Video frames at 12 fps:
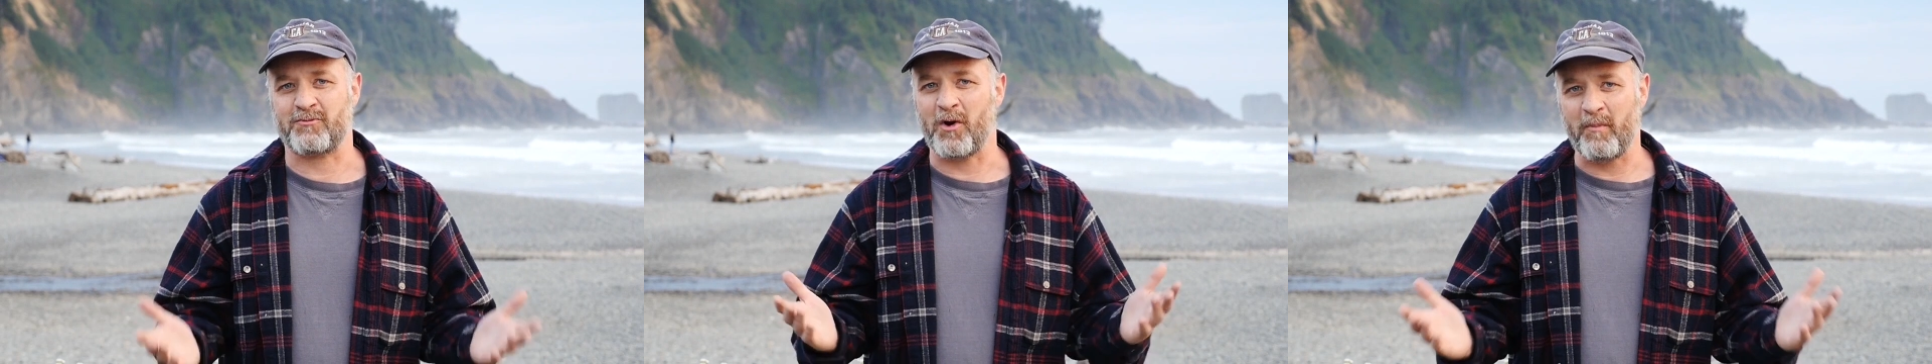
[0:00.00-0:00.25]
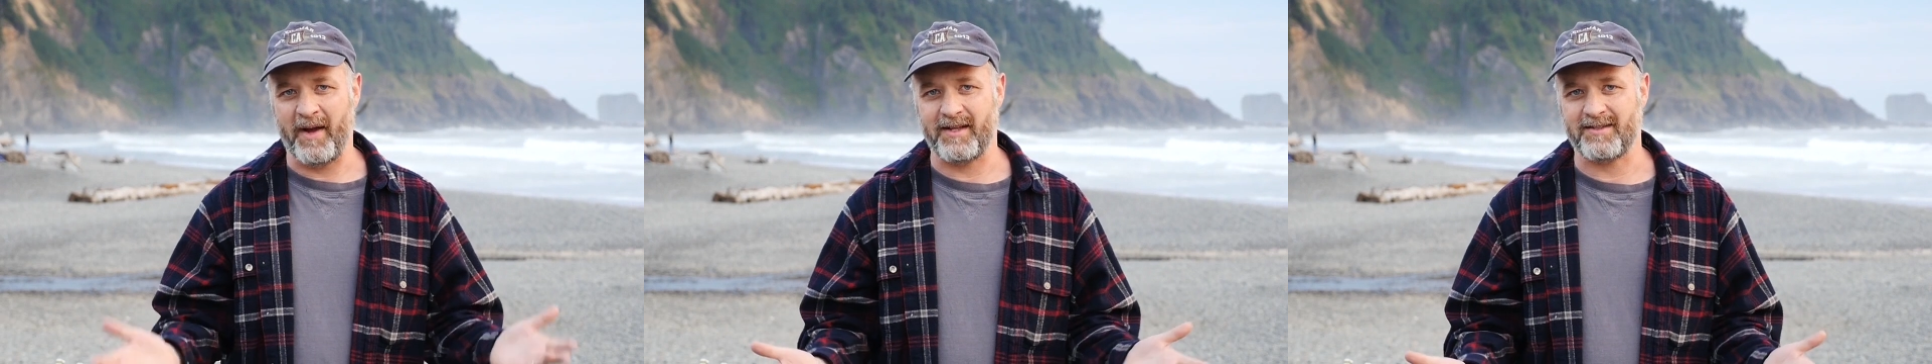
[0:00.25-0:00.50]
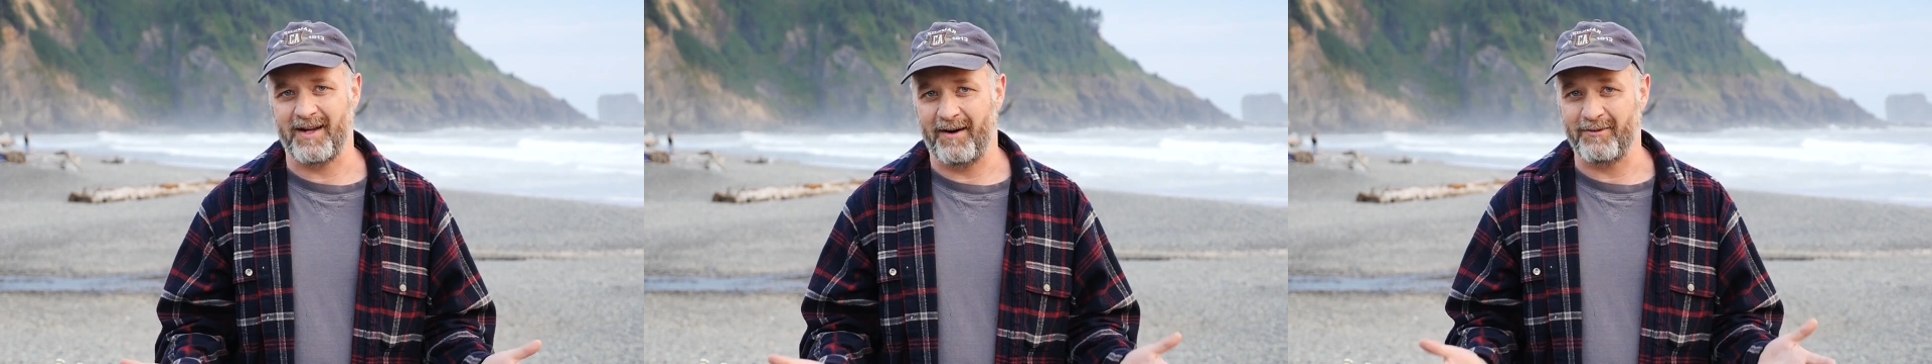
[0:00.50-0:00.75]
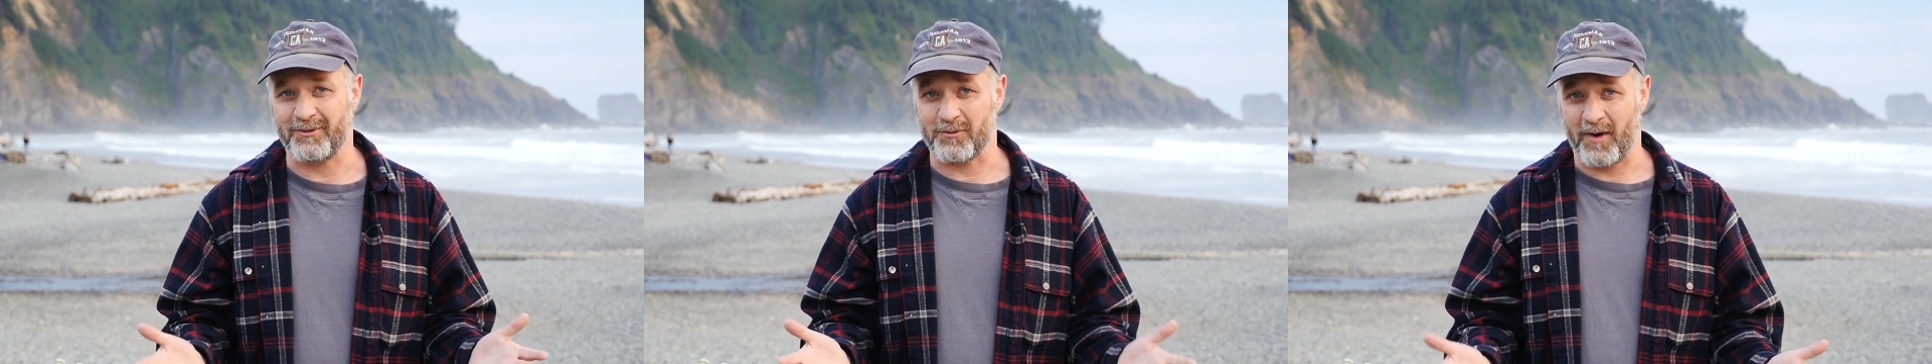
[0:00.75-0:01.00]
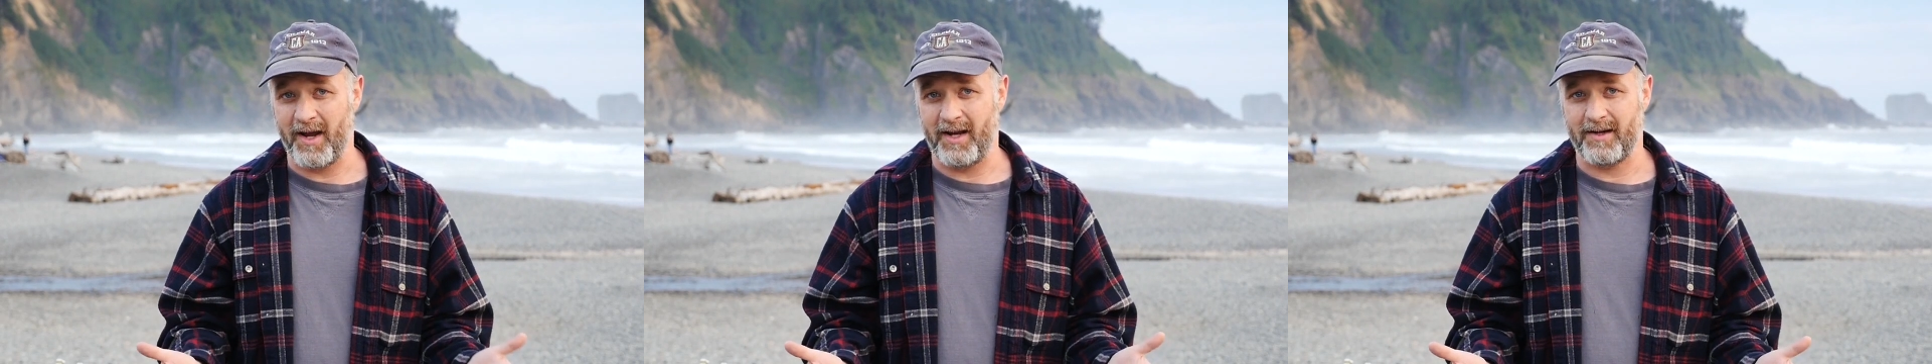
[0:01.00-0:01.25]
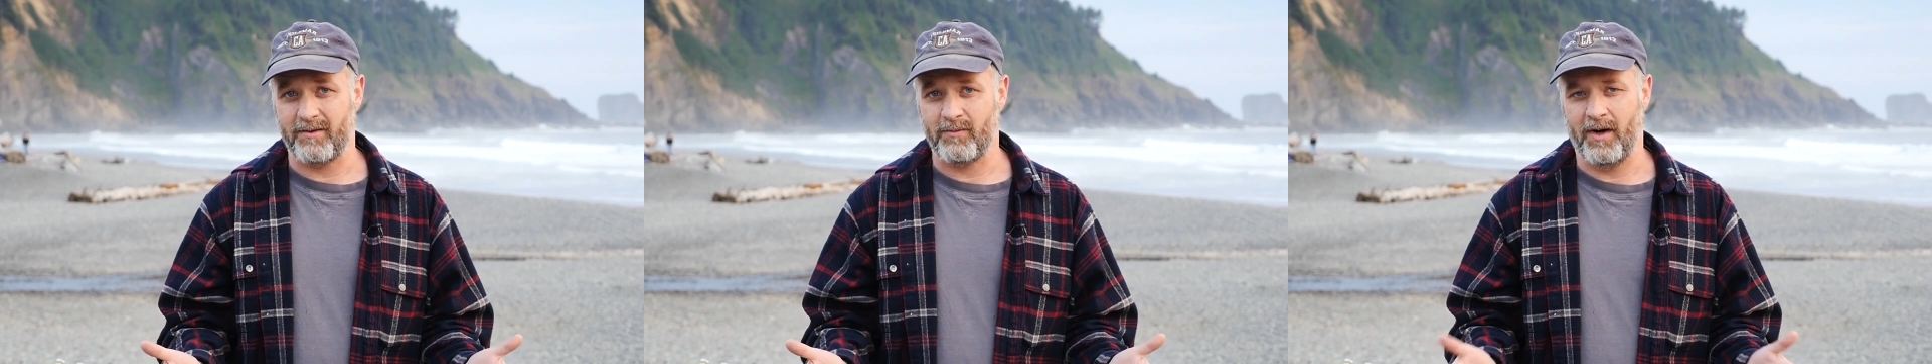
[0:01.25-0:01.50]
romance novels, right?
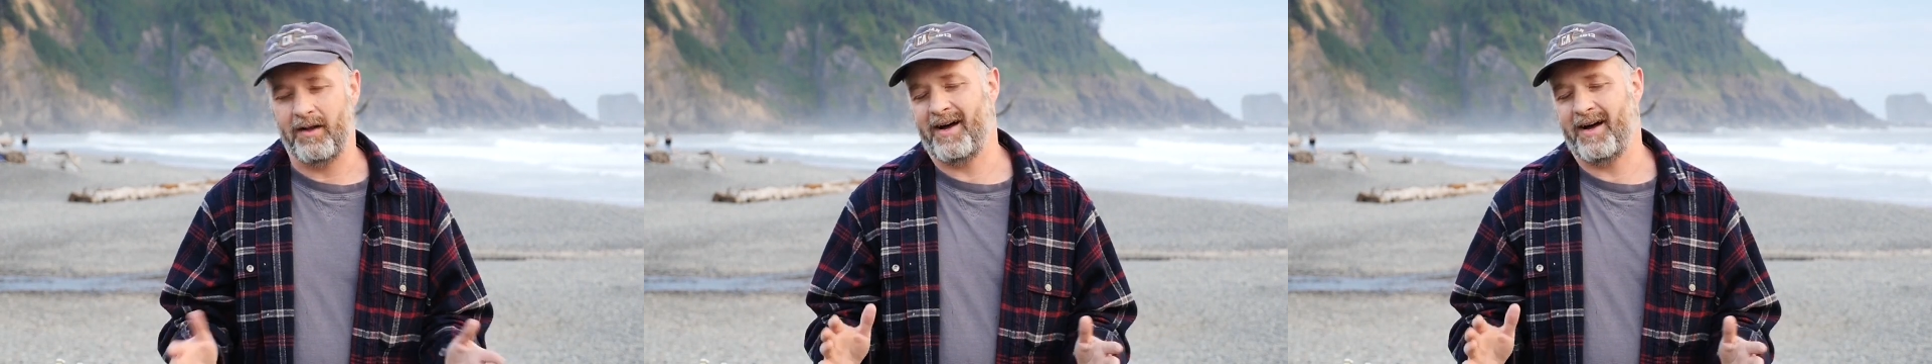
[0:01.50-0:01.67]
Well,